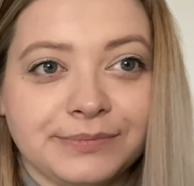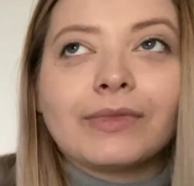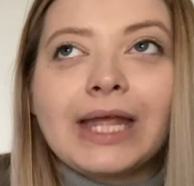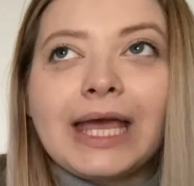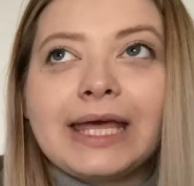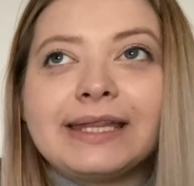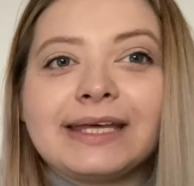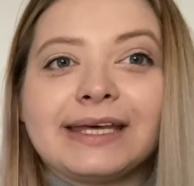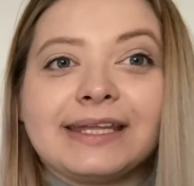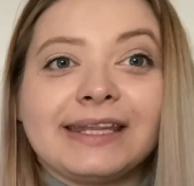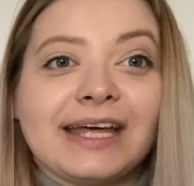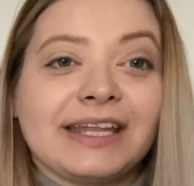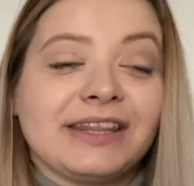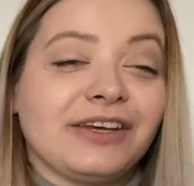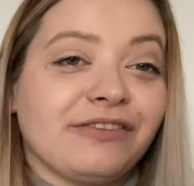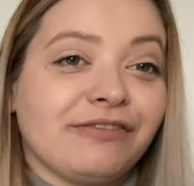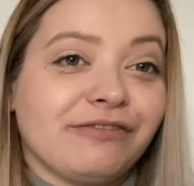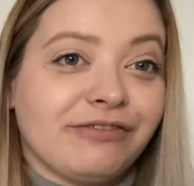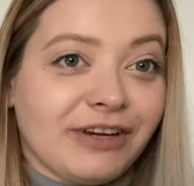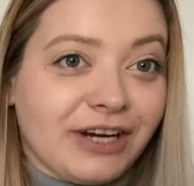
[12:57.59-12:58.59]
And
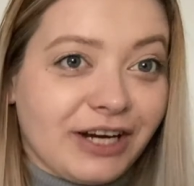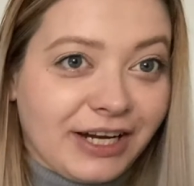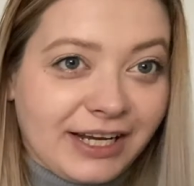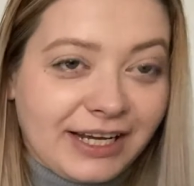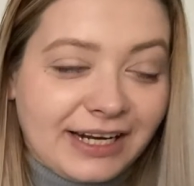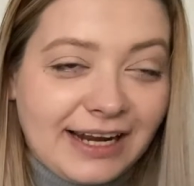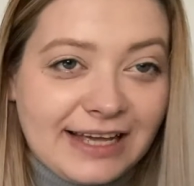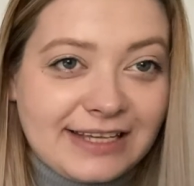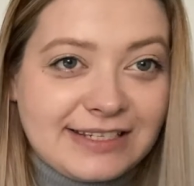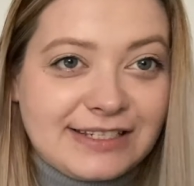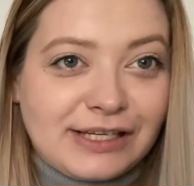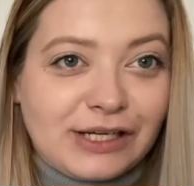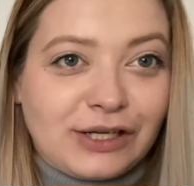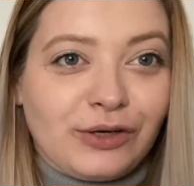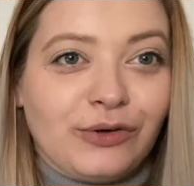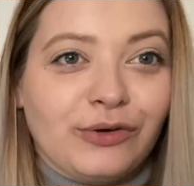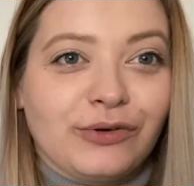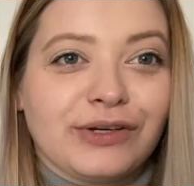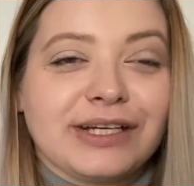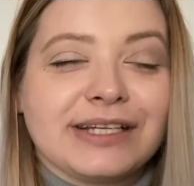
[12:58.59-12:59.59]
another very classic
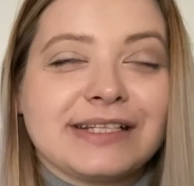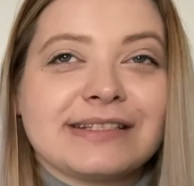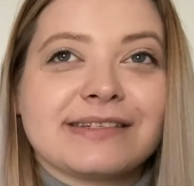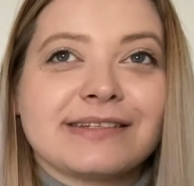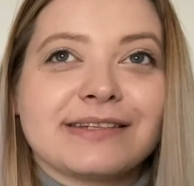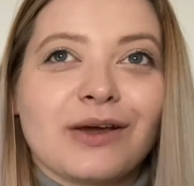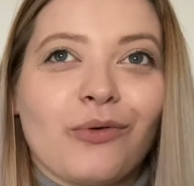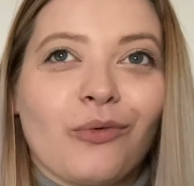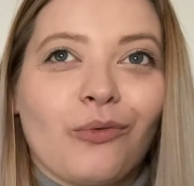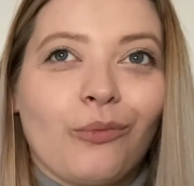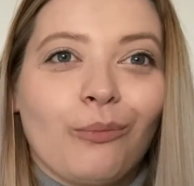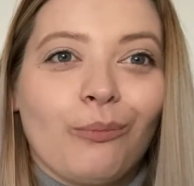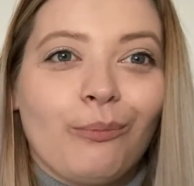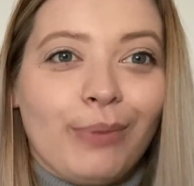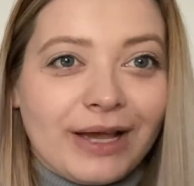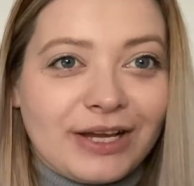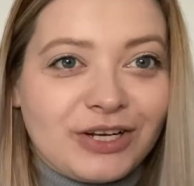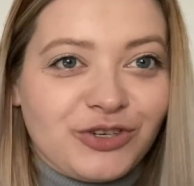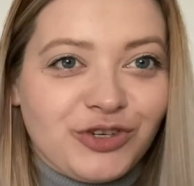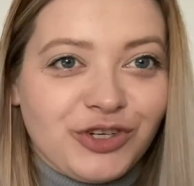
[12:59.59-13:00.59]
look, it's
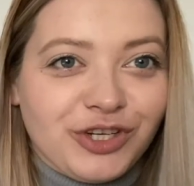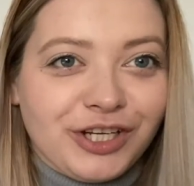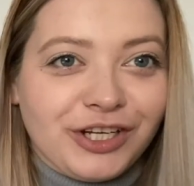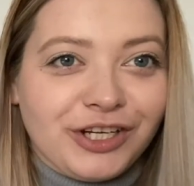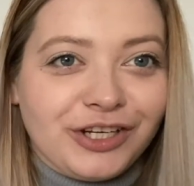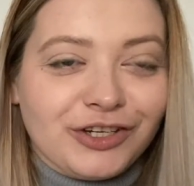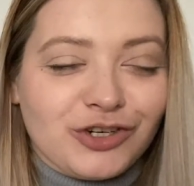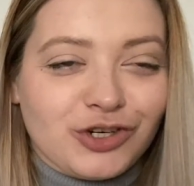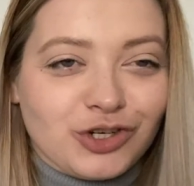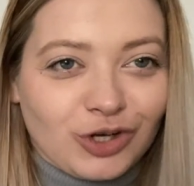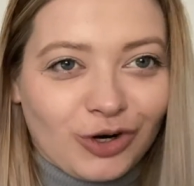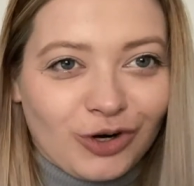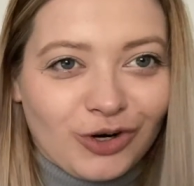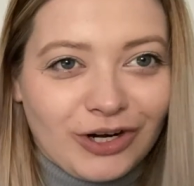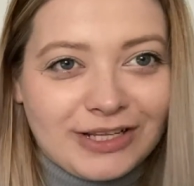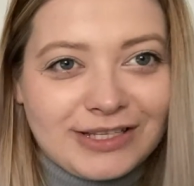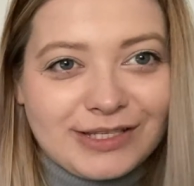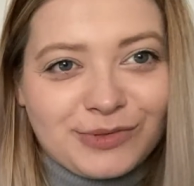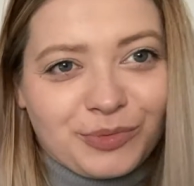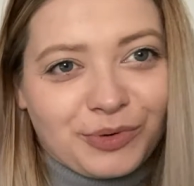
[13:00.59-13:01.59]
beige shorts